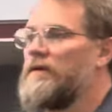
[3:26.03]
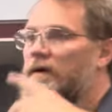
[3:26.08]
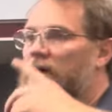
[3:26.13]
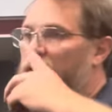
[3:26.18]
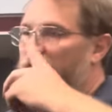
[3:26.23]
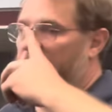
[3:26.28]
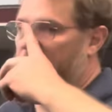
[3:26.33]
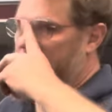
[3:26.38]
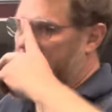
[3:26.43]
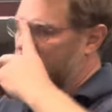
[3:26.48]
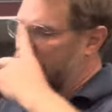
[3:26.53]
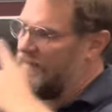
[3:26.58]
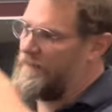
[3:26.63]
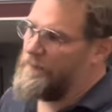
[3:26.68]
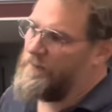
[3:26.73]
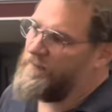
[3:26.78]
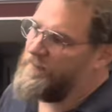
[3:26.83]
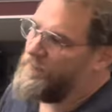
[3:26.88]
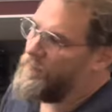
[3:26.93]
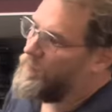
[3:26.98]
And as I said
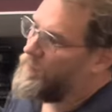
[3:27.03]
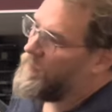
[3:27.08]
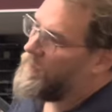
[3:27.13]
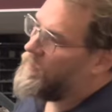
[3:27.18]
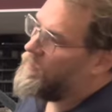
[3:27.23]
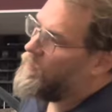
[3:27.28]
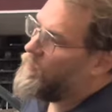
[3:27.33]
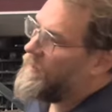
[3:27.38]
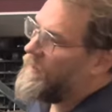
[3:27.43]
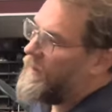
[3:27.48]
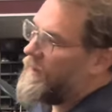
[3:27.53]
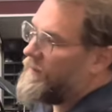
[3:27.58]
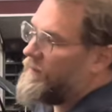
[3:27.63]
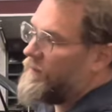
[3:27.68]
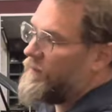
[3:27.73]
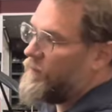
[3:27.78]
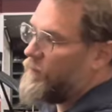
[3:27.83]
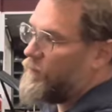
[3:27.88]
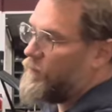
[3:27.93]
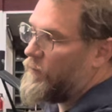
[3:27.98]
before, we had
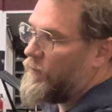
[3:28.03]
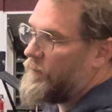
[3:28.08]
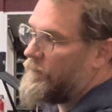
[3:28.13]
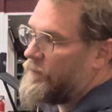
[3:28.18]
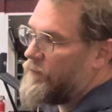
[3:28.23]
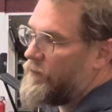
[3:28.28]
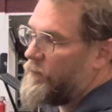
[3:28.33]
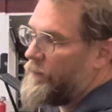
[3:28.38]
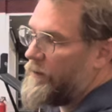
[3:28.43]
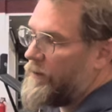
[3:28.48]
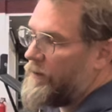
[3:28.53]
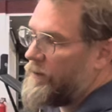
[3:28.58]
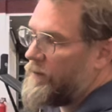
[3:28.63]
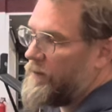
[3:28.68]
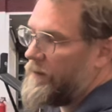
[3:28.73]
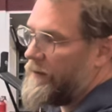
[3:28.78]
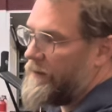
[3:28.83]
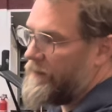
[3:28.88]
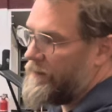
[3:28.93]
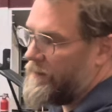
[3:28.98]
the rear view mirror
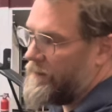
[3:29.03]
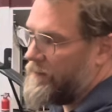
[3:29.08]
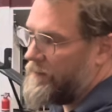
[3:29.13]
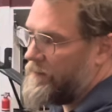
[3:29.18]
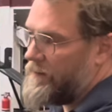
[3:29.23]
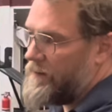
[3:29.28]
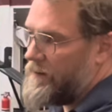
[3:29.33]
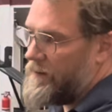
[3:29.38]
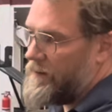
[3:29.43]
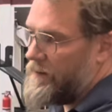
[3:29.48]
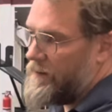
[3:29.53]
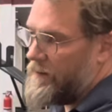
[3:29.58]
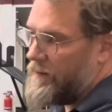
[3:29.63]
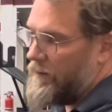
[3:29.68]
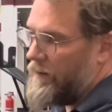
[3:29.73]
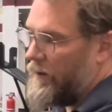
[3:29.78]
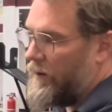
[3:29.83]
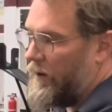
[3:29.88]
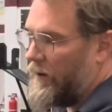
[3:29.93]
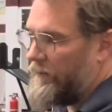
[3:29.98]
here
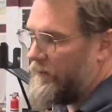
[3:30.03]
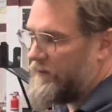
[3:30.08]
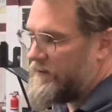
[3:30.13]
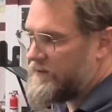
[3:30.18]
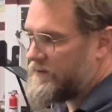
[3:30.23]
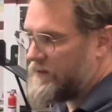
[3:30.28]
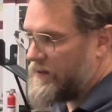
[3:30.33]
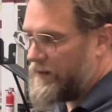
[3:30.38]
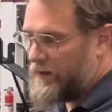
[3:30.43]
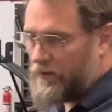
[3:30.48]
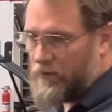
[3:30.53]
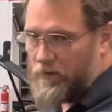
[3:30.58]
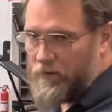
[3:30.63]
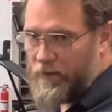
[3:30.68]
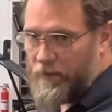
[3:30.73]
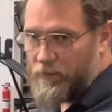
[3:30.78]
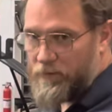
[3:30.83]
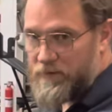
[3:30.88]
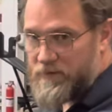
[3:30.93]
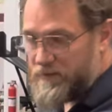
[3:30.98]
on the scuttle
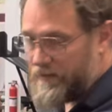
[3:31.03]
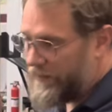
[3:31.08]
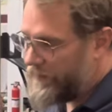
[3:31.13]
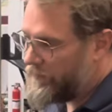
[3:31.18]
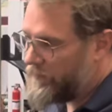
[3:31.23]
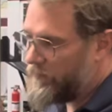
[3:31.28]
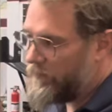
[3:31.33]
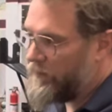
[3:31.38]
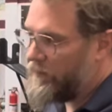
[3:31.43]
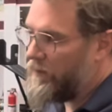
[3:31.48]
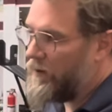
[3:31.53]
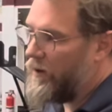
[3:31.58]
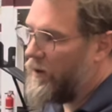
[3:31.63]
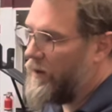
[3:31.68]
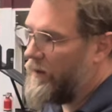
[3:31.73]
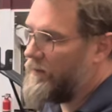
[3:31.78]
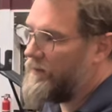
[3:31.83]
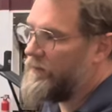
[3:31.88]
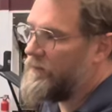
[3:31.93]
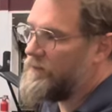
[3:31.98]
that was standard
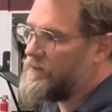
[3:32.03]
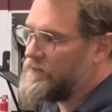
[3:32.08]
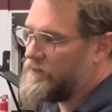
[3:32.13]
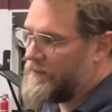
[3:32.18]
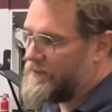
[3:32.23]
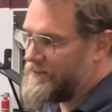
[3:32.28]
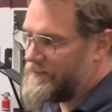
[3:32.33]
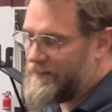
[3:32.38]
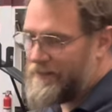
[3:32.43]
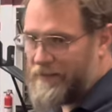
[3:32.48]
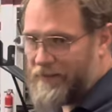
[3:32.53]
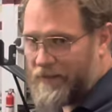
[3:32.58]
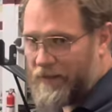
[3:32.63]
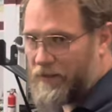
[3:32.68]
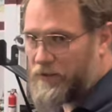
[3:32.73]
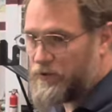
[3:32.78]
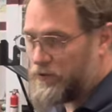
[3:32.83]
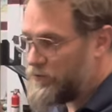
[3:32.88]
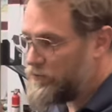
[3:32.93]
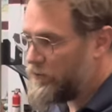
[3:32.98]
on just the
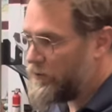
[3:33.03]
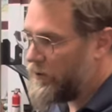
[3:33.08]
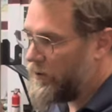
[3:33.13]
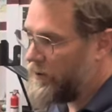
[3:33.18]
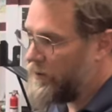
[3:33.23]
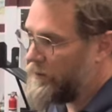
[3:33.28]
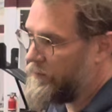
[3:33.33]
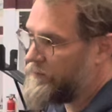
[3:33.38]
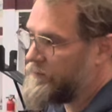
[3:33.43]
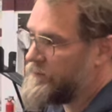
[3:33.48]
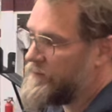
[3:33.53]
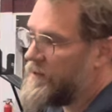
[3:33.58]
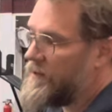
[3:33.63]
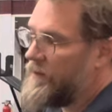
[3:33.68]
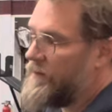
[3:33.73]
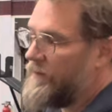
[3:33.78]
EXU cars.